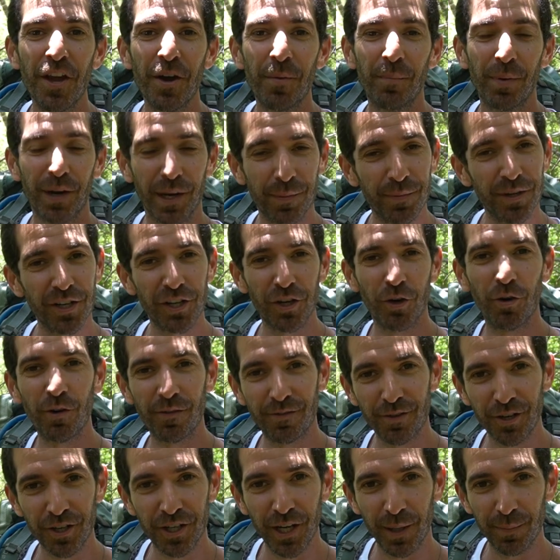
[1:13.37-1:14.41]
But I'm gonna go
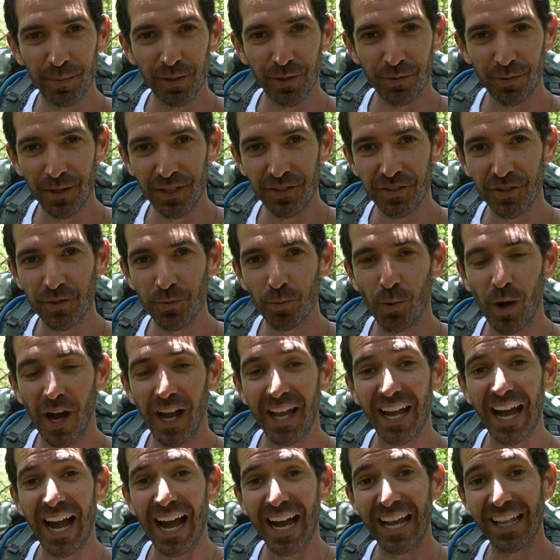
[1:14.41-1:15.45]
over a couple of reasons
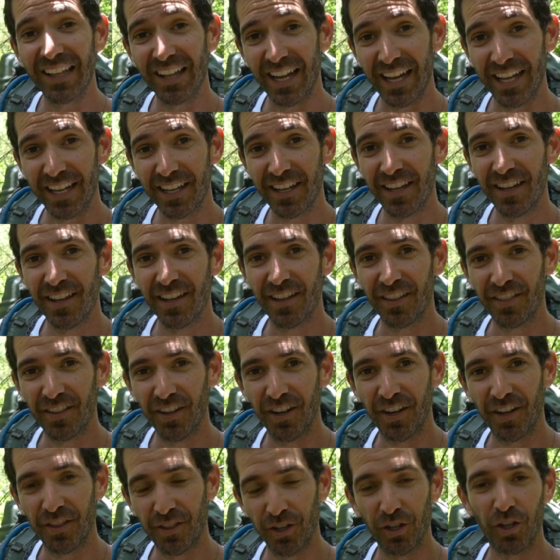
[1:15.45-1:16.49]
why I like
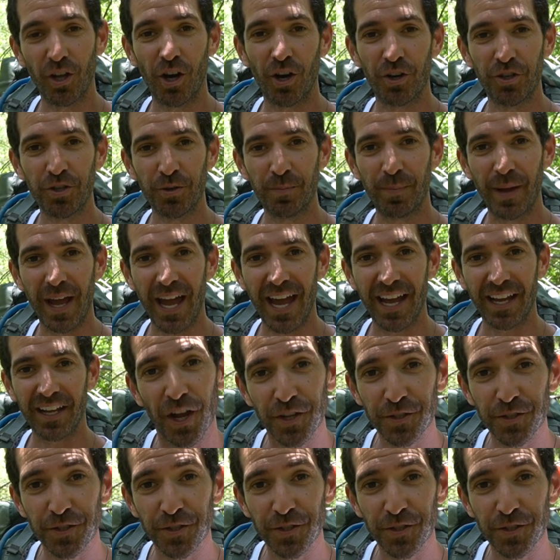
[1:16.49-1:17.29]
the larger pack,